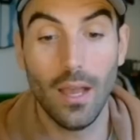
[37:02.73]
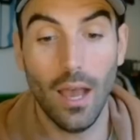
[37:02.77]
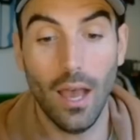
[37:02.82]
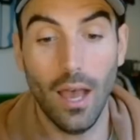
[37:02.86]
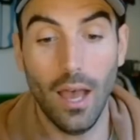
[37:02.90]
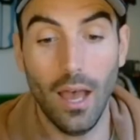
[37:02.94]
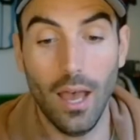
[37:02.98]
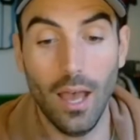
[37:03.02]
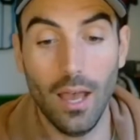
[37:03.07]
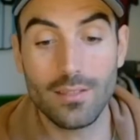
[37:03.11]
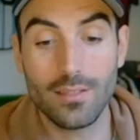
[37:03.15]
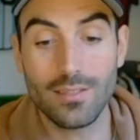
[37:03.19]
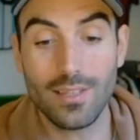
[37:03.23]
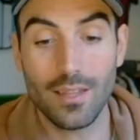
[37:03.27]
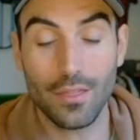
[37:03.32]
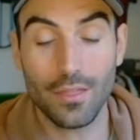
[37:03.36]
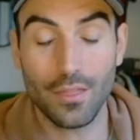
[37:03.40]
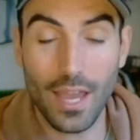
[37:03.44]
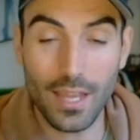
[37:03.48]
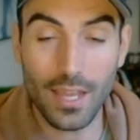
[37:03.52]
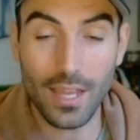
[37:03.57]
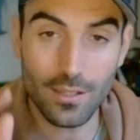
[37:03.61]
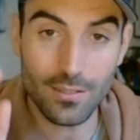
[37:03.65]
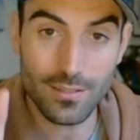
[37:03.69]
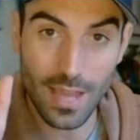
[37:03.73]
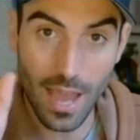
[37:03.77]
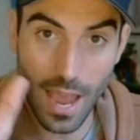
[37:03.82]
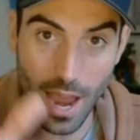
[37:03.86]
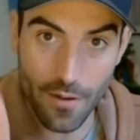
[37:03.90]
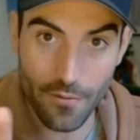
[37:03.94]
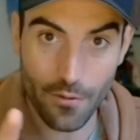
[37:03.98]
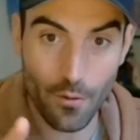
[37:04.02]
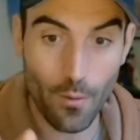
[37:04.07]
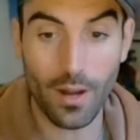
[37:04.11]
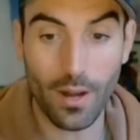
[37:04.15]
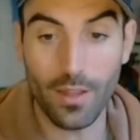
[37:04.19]
So thank you to
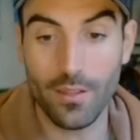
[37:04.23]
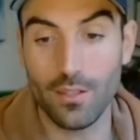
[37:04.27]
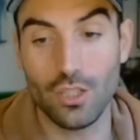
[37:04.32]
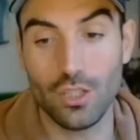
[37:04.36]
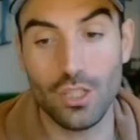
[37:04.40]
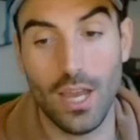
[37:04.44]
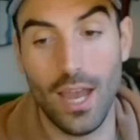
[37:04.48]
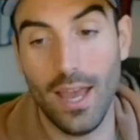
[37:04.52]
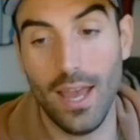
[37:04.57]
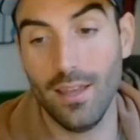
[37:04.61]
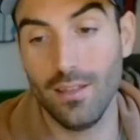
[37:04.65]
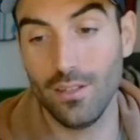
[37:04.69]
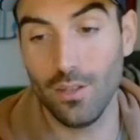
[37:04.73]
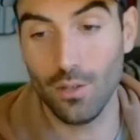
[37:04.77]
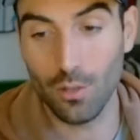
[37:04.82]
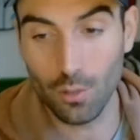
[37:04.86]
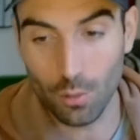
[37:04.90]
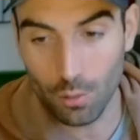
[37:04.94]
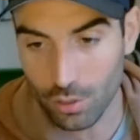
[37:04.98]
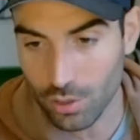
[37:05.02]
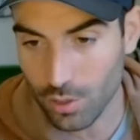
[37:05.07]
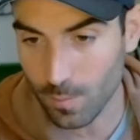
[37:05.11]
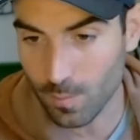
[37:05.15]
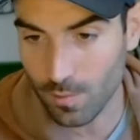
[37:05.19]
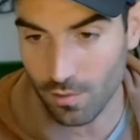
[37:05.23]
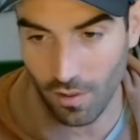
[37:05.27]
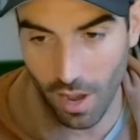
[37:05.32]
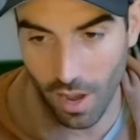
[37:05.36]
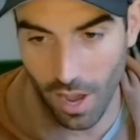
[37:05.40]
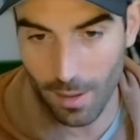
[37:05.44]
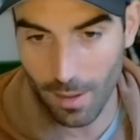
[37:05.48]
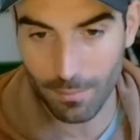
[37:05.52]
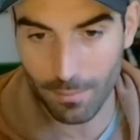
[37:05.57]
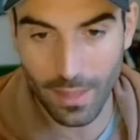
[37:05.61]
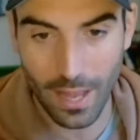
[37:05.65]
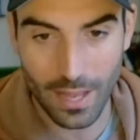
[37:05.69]
everyone in the chat. You're all
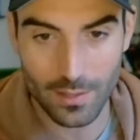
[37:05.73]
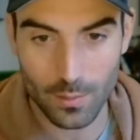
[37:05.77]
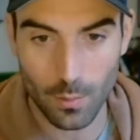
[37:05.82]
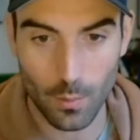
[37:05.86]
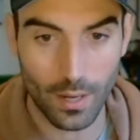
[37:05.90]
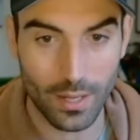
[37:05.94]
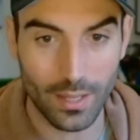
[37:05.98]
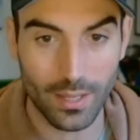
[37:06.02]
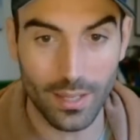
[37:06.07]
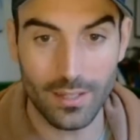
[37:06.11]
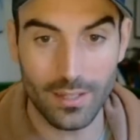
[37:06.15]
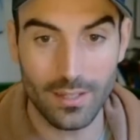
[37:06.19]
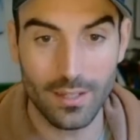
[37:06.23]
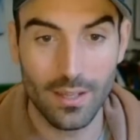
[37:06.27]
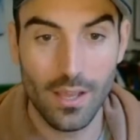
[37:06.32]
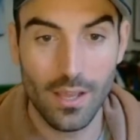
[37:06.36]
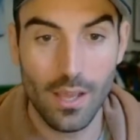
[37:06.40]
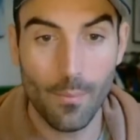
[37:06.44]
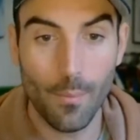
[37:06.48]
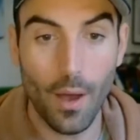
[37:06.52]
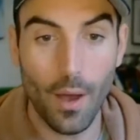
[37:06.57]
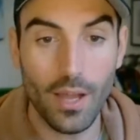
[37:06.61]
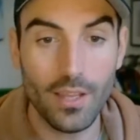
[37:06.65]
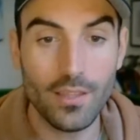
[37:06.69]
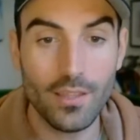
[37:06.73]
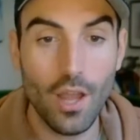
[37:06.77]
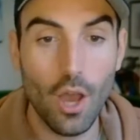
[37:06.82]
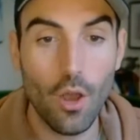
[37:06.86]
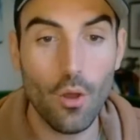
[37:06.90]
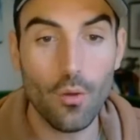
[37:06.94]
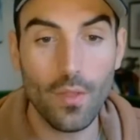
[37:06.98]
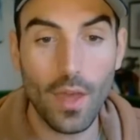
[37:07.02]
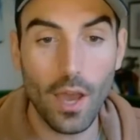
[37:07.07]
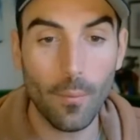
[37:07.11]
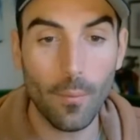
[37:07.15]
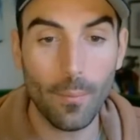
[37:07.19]
subscribed. That's wicked. But I
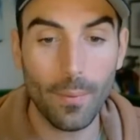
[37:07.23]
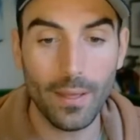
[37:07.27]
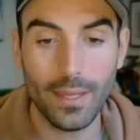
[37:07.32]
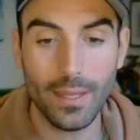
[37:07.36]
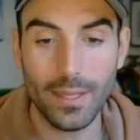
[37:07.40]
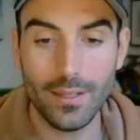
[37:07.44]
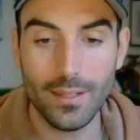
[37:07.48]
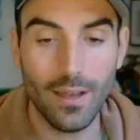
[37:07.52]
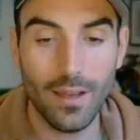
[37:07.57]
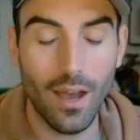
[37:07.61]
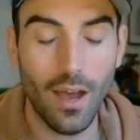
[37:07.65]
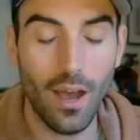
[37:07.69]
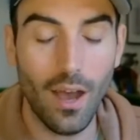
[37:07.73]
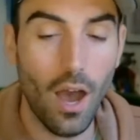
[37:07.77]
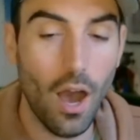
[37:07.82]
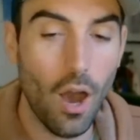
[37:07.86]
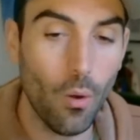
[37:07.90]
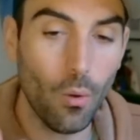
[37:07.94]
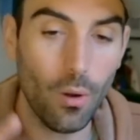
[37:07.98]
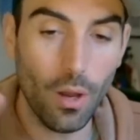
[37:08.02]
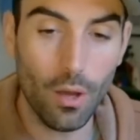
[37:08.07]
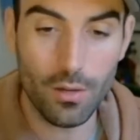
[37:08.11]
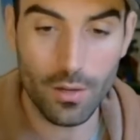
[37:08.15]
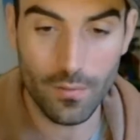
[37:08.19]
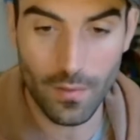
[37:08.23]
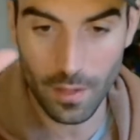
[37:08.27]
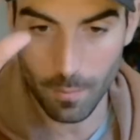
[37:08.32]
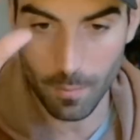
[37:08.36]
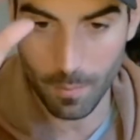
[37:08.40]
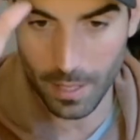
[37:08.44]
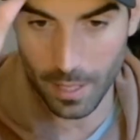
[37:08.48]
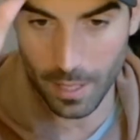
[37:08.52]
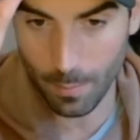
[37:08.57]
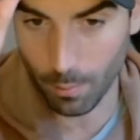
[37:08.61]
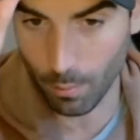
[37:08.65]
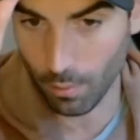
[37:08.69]
know there'll be a whole load of other
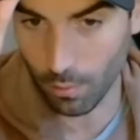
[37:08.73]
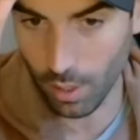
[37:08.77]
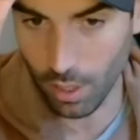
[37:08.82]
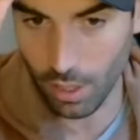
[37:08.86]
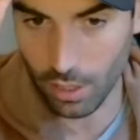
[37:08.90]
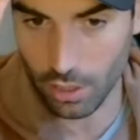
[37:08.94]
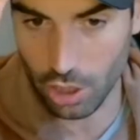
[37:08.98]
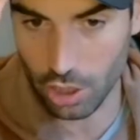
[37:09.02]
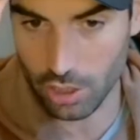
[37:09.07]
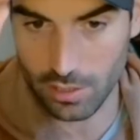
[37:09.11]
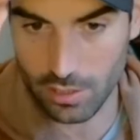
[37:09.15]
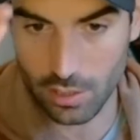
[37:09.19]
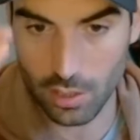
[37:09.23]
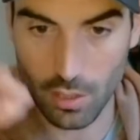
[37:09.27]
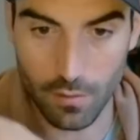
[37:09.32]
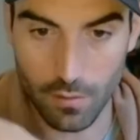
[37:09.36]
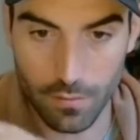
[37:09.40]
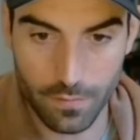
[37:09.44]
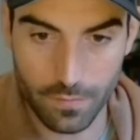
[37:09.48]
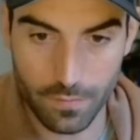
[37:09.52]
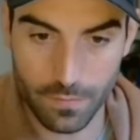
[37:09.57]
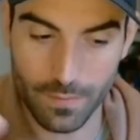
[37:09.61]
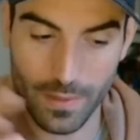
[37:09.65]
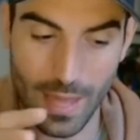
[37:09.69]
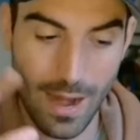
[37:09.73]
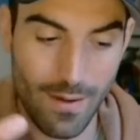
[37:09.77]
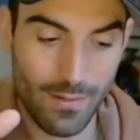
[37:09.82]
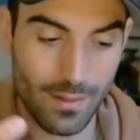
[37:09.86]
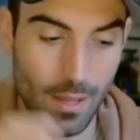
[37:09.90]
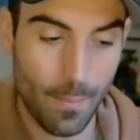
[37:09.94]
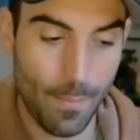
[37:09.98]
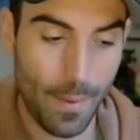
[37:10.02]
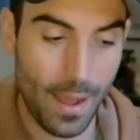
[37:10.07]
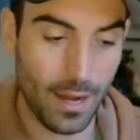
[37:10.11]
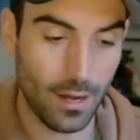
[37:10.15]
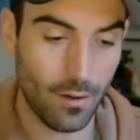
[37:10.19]
people that are just sort of there in
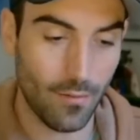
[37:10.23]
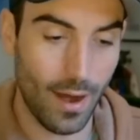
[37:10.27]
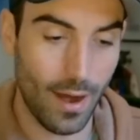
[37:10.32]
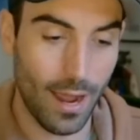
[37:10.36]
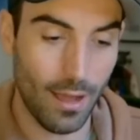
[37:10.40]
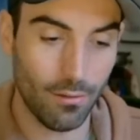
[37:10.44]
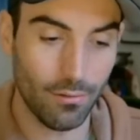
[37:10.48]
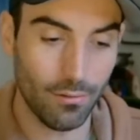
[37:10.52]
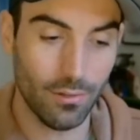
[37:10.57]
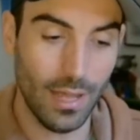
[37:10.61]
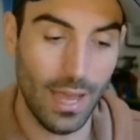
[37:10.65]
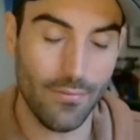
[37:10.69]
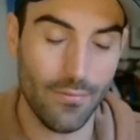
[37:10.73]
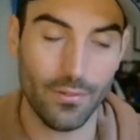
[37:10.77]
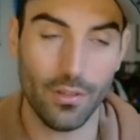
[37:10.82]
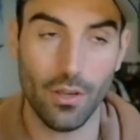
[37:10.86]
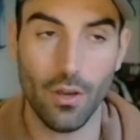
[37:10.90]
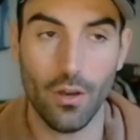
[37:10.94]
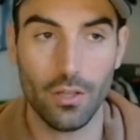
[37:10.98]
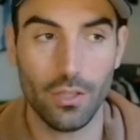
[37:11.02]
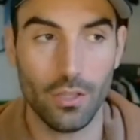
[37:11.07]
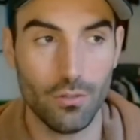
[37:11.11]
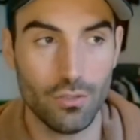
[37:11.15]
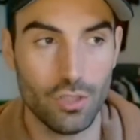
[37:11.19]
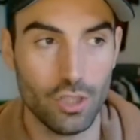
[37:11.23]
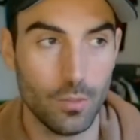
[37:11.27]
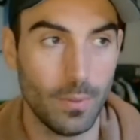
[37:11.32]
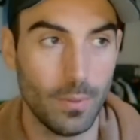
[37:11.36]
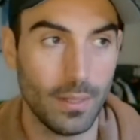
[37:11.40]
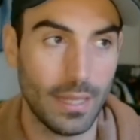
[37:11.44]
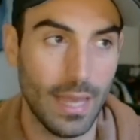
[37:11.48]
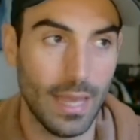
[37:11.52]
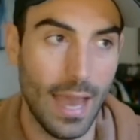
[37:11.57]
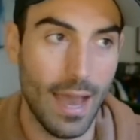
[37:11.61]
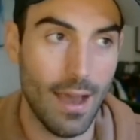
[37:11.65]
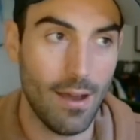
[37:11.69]
the background, haven't got a YouTube
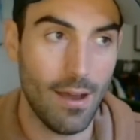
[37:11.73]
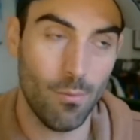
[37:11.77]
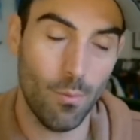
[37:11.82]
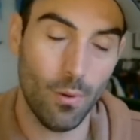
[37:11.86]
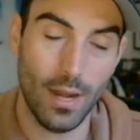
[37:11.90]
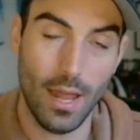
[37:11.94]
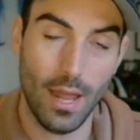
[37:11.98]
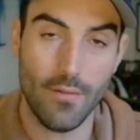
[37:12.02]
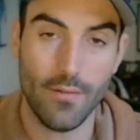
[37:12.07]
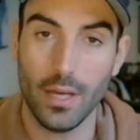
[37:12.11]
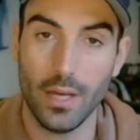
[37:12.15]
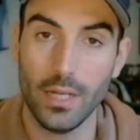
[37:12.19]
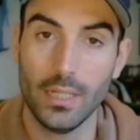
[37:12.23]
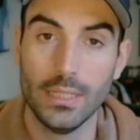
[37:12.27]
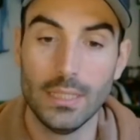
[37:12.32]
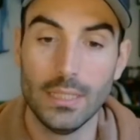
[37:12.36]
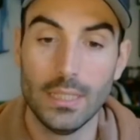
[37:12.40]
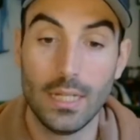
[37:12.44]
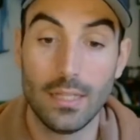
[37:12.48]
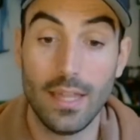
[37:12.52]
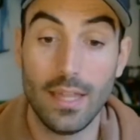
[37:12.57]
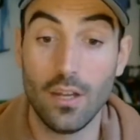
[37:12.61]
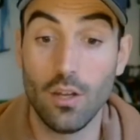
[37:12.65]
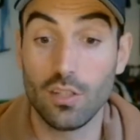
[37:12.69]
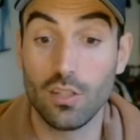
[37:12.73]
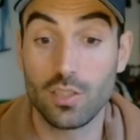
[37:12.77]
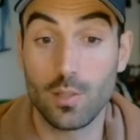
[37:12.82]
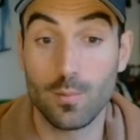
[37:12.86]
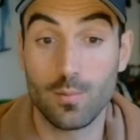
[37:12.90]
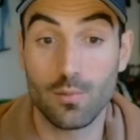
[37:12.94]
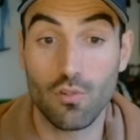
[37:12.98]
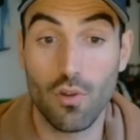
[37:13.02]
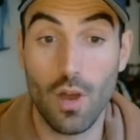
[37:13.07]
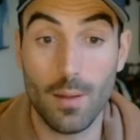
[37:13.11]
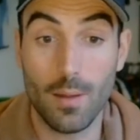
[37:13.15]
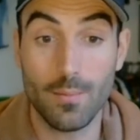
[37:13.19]
account, whatever. They're not
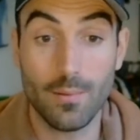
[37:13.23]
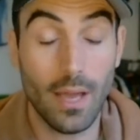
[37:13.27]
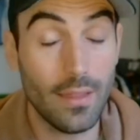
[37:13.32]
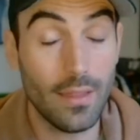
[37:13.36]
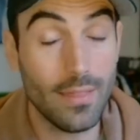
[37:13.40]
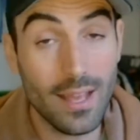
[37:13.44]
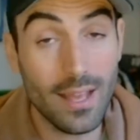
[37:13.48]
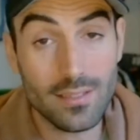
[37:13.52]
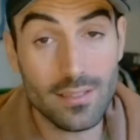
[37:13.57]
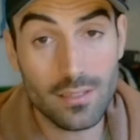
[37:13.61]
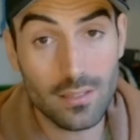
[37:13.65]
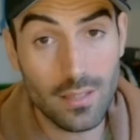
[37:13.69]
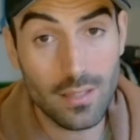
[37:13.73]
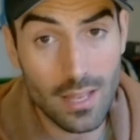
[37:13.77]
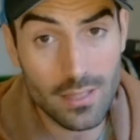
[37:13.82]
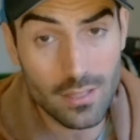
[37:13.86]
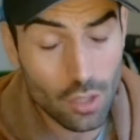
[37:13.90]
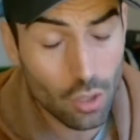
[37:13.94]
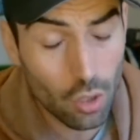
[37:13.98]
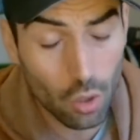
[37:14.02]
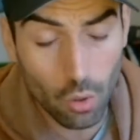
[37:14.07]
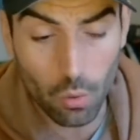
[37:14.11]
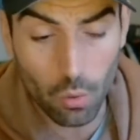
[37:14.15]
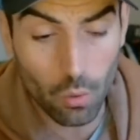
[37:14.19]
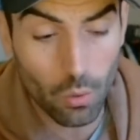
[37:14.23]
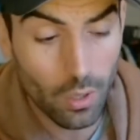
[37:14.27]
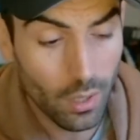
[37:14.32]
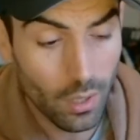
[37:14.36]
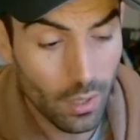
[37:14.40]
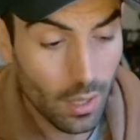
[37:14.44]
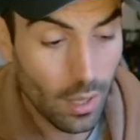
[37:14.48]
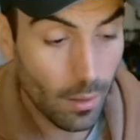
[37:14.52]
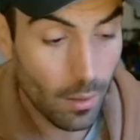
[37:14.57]
subscribed. And that's cool.